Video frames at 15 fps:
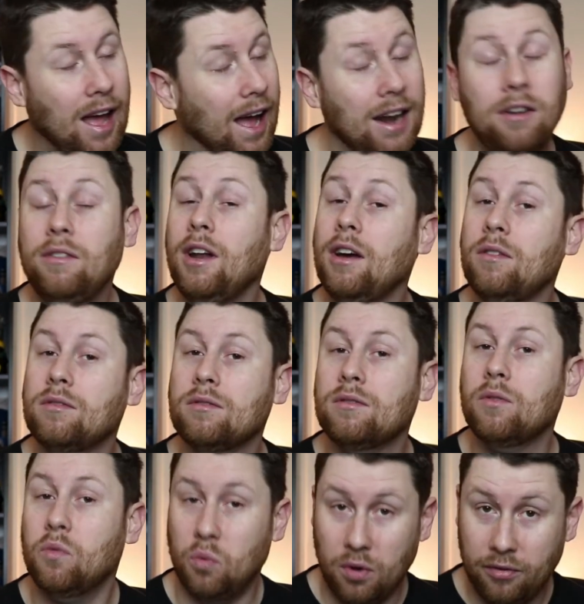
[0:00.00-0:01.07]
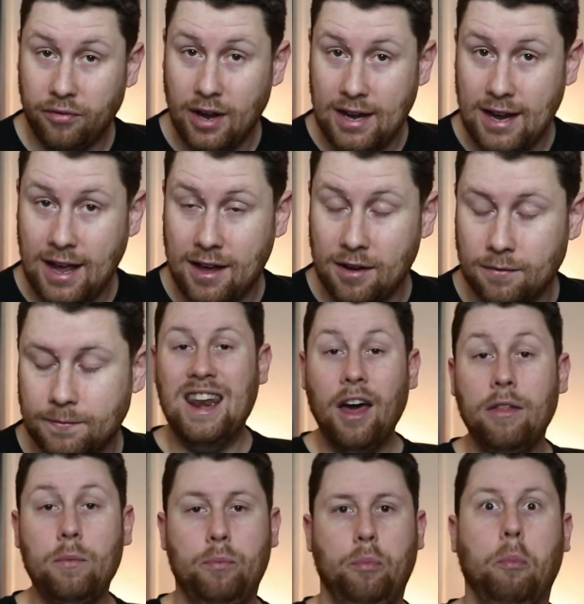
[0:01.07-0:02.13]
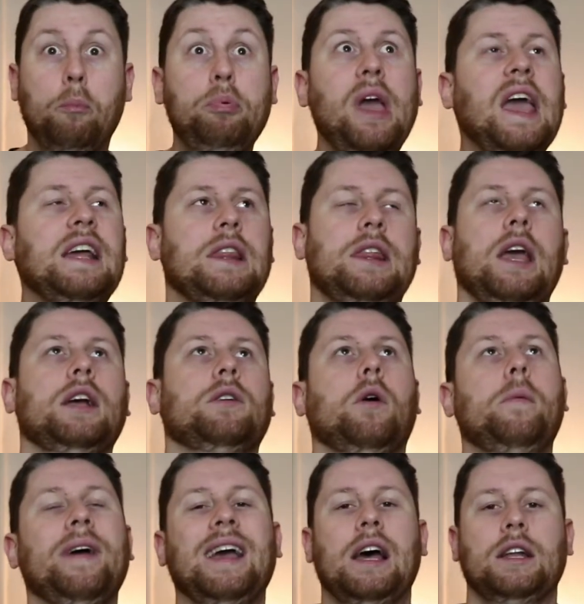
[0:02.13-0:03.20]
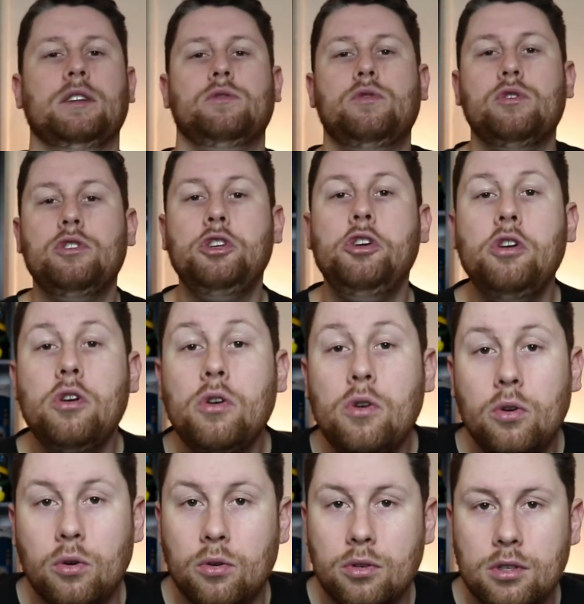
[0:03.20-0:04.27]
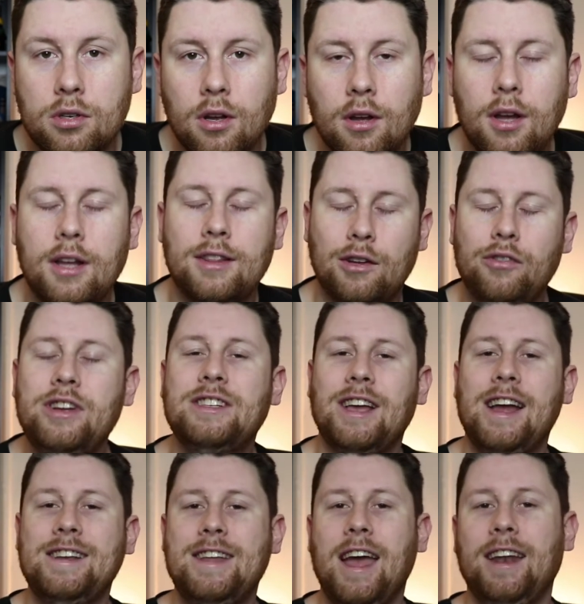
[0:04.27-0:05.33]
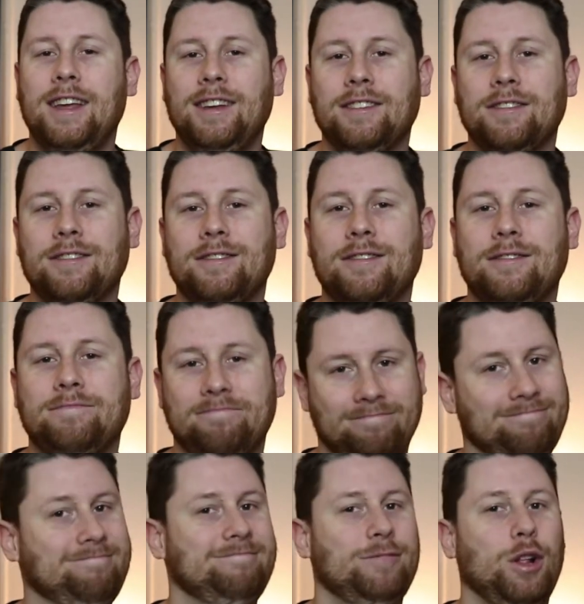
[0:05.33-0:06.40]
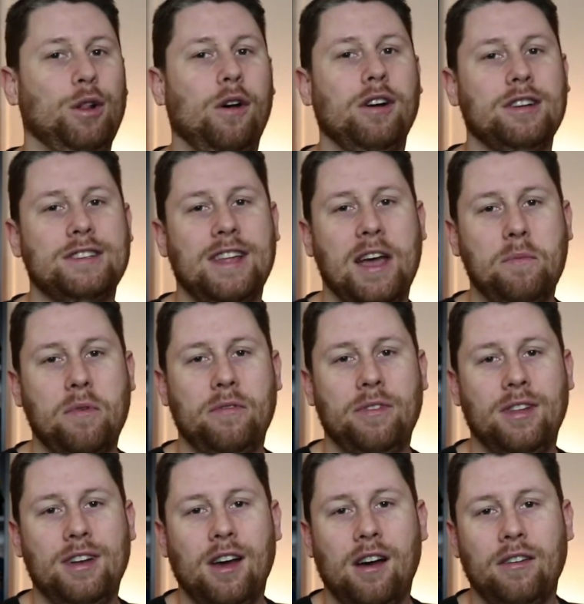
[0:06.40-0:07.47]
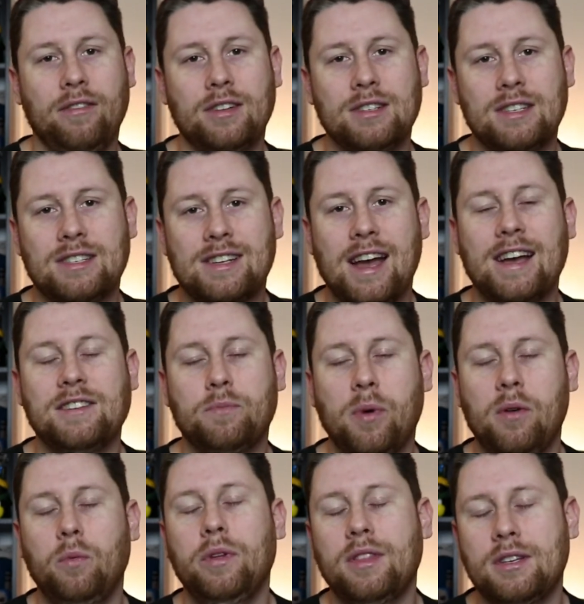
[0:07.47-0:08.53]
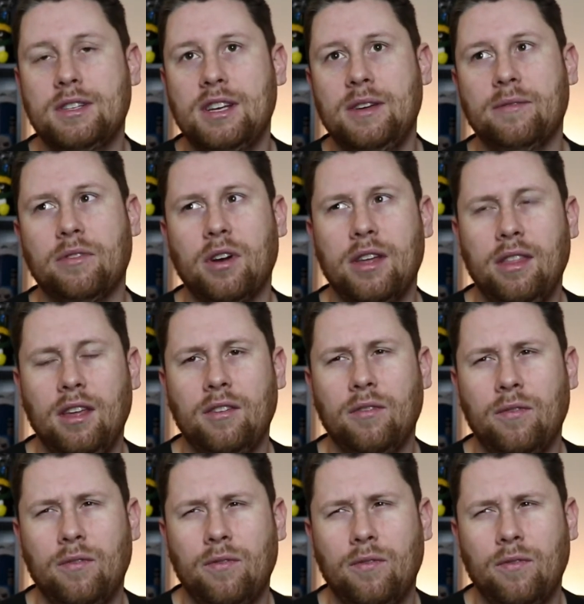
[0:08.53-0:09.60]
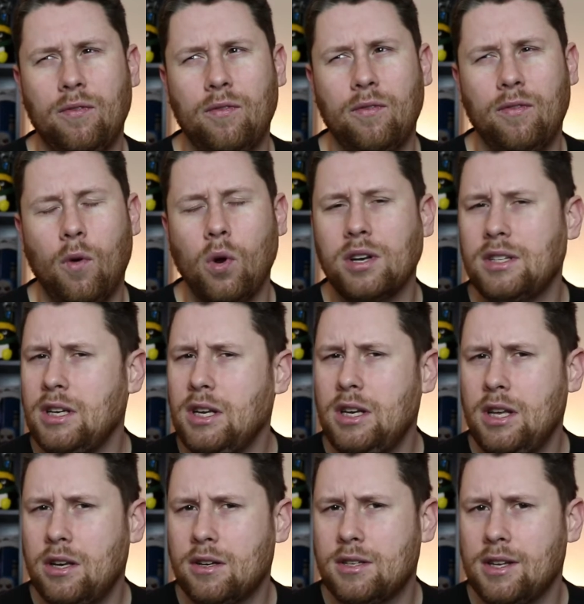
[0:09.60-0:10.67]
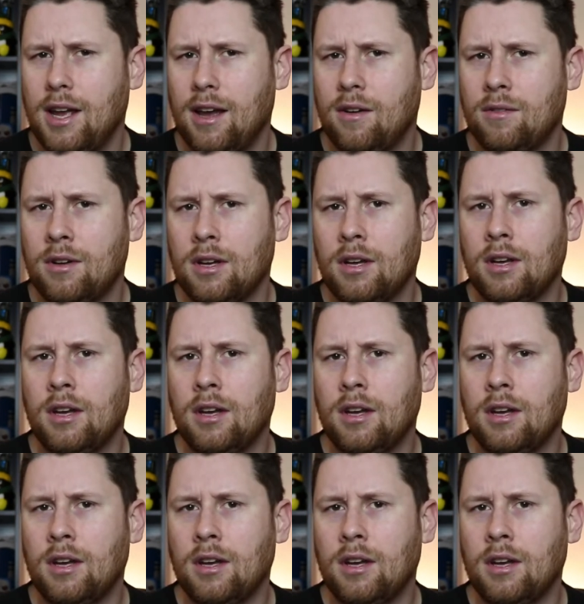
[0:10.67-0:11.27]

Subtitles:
I don't know. We'll find out. Another big thing. Oh my God, this was huge. They re-signed Denny, the long snapper for the Dolphins. This guy's been with the team for, I think, 14 years now.